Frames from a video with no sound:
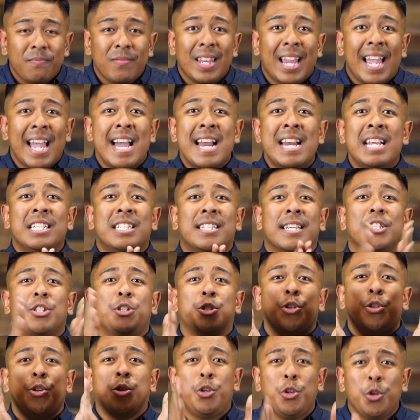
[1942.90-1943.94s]
And he says,
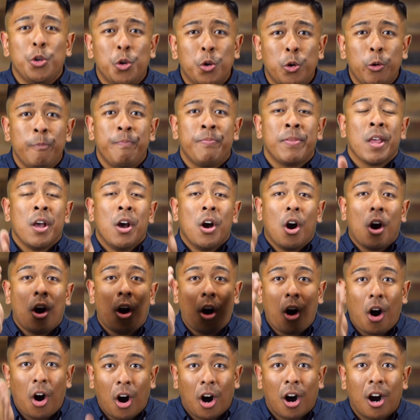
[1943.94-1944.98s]
You
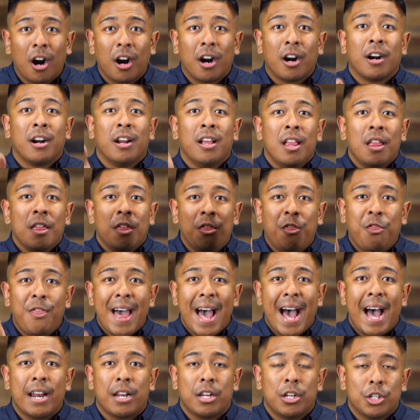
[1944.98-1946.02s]
are
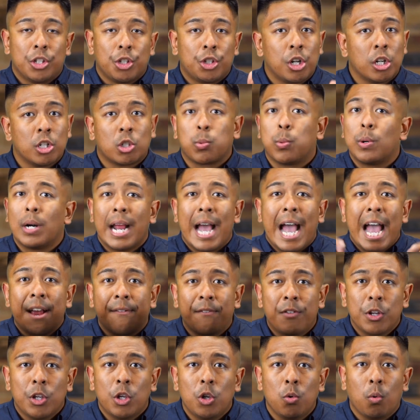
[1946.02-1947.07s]
that church,
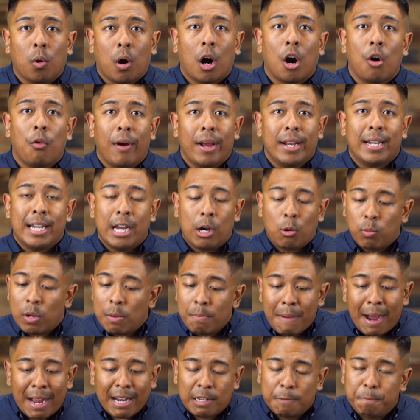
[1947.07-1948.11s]
wherever you are right now. We
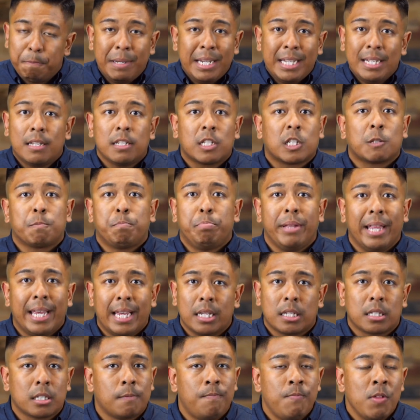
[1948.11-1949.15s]
might be
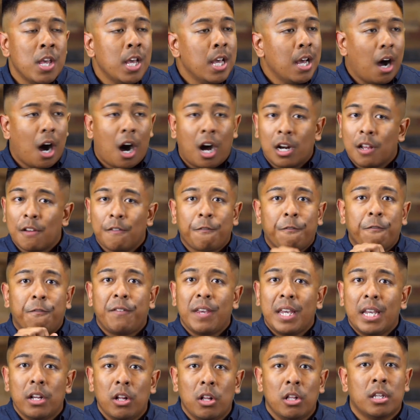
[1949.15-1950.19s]
displaced on a
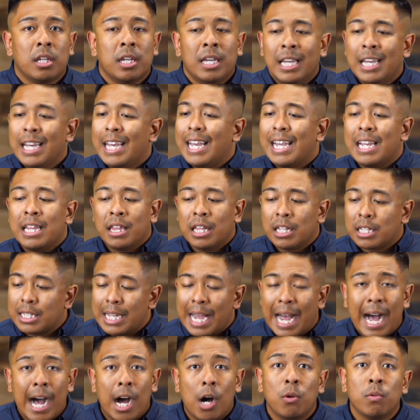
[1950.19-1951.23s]
field, in the
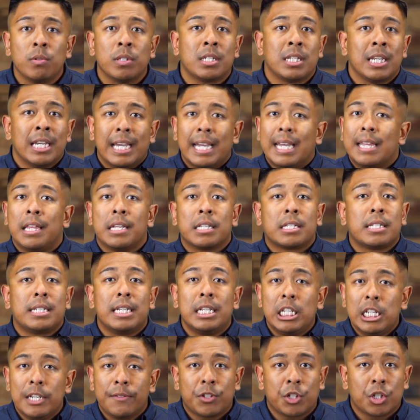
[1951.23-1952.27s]
towns, in the
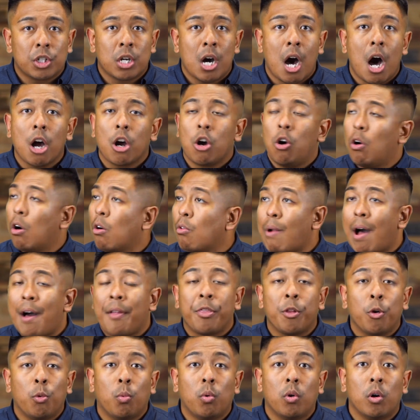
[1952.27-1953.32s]
city of Chicago, around
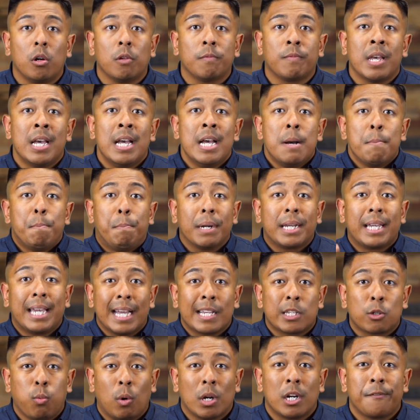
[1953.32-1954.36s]
the world. But
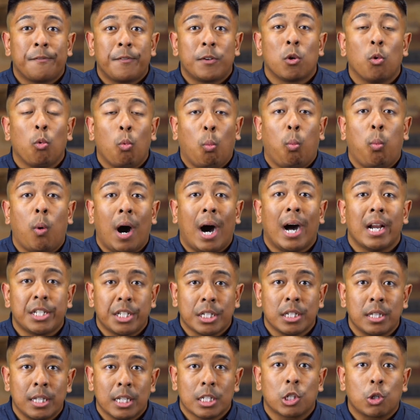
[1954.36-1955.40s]
guess what? If you're
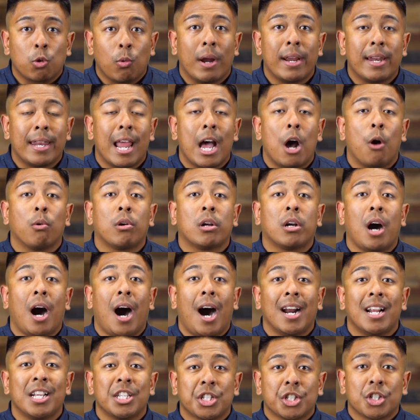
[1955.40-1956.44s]
watching this right now,
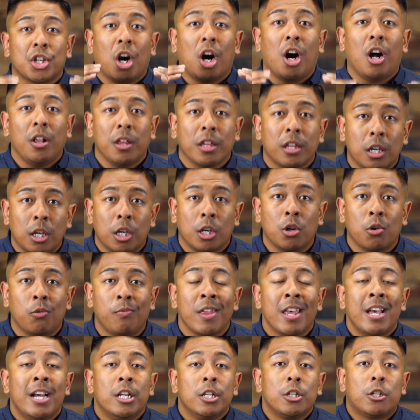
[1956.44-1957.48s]
God is calling you
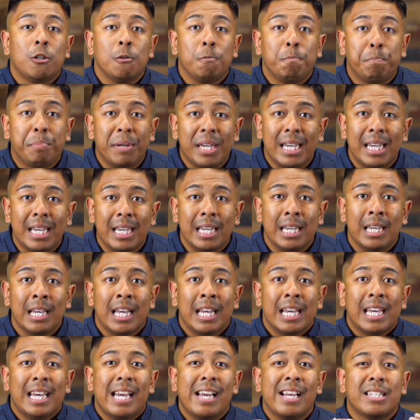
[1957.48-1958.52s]
to be
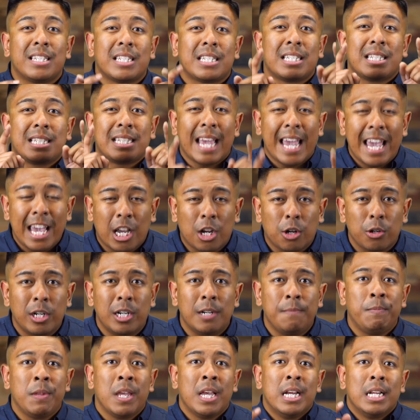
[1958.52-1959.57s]
his
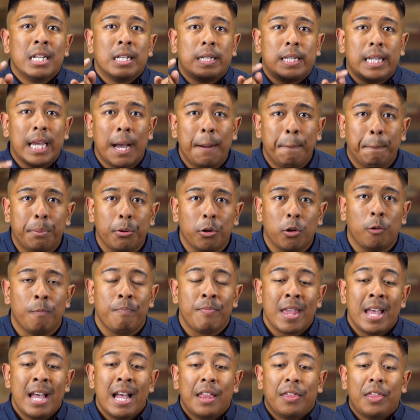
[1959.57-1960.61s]
sacred
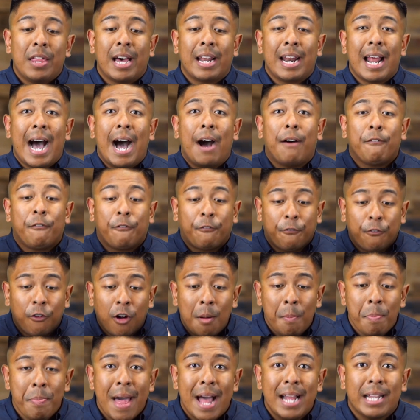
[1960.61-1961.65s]
temple that
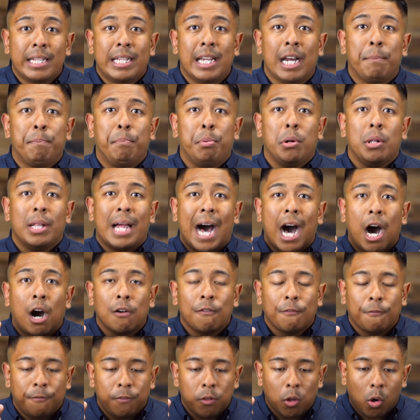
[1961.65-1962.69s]
from that temple
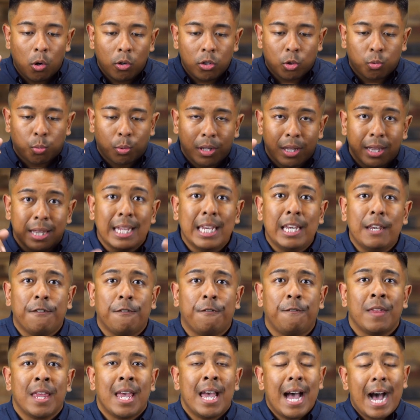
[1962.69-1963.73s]
outflows relief,
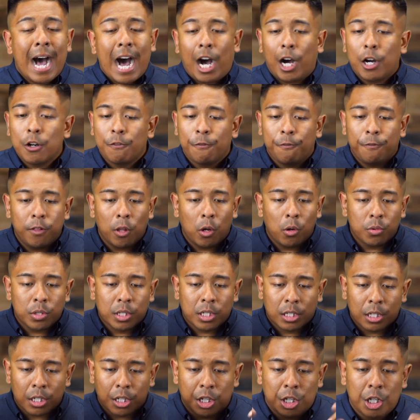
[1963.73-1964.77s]
outflows
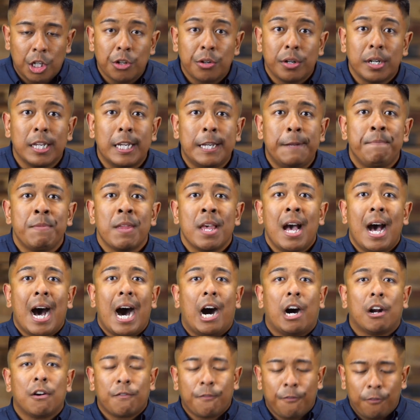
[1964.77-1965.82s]
security,
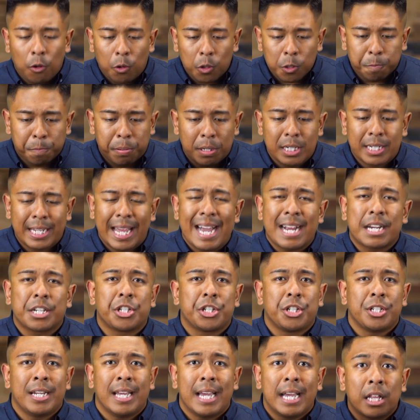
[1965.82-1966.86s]
outflows
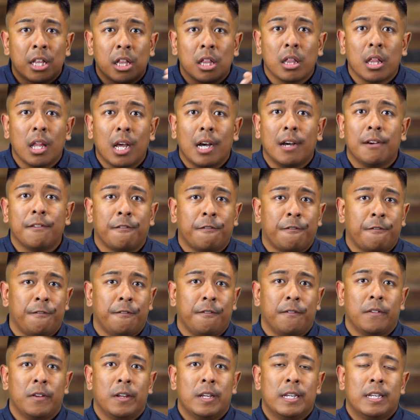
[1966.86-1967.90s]
protection and love.
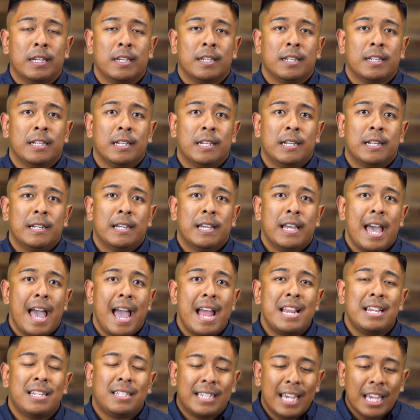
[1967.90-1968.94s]

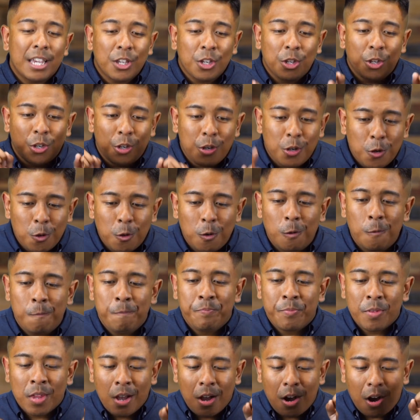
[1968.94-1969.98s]
And he's saying,
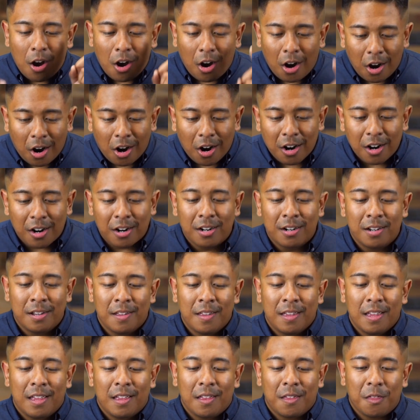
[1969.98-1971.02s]
You are
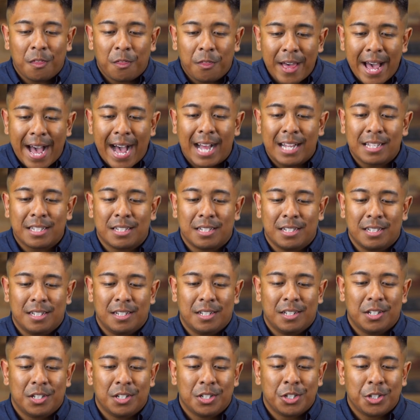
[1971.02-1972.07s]
that
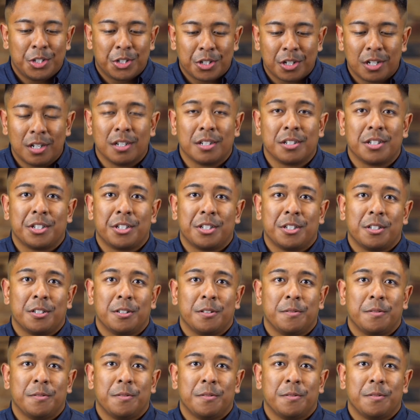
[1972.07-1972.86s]
church.